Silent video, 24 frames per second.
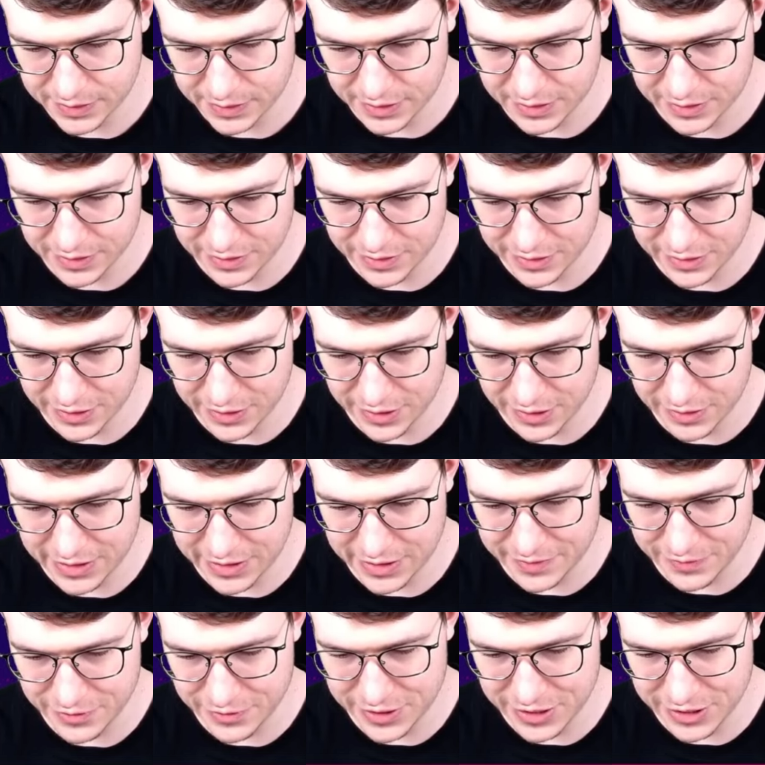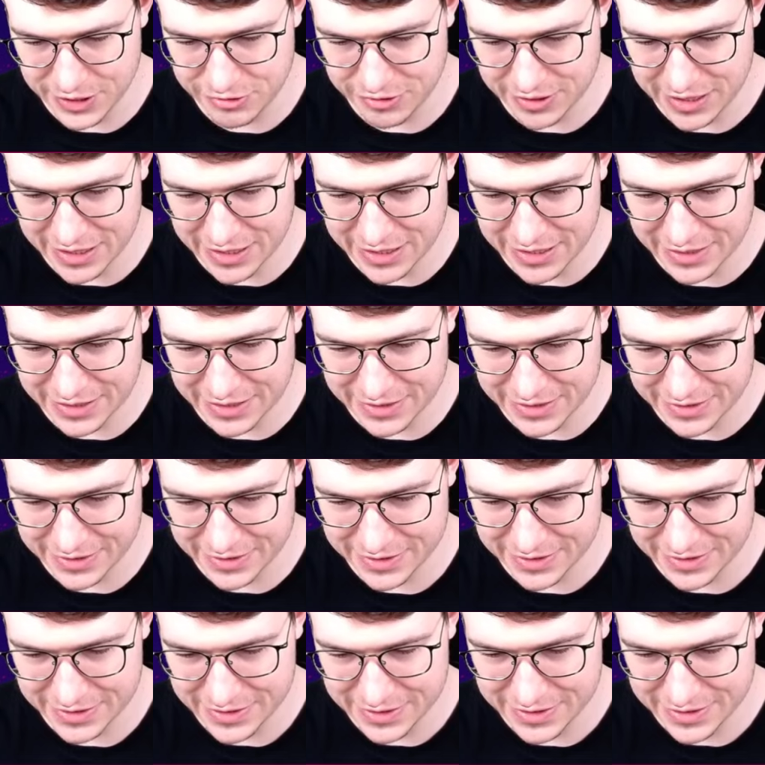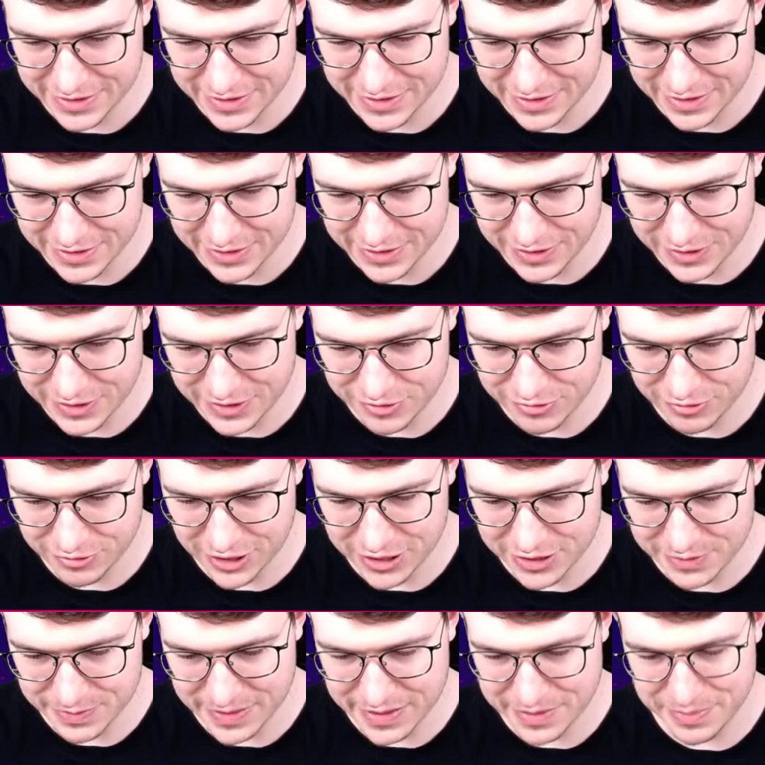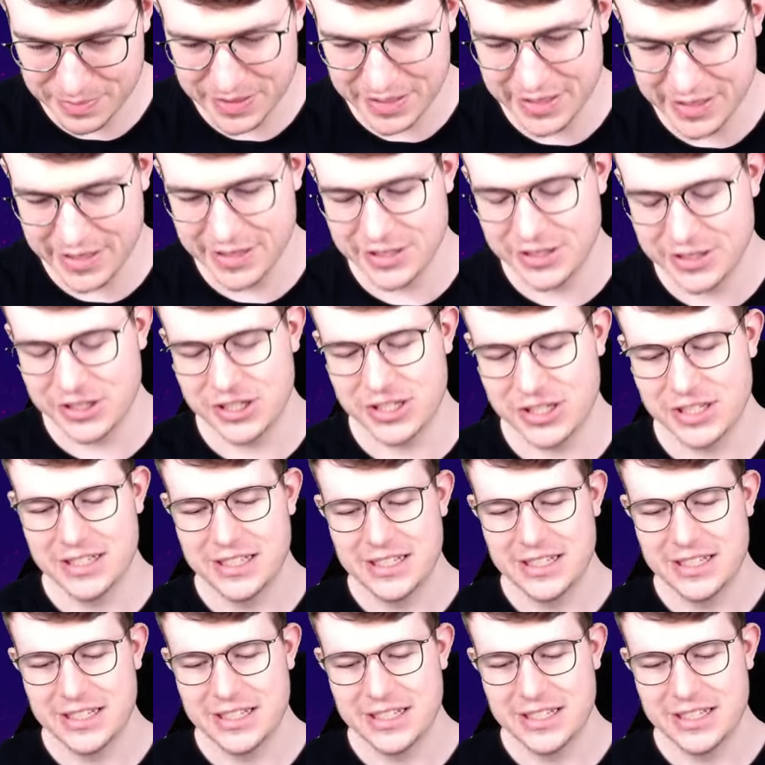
Oh no, Evo E-Drag destroys my Peach.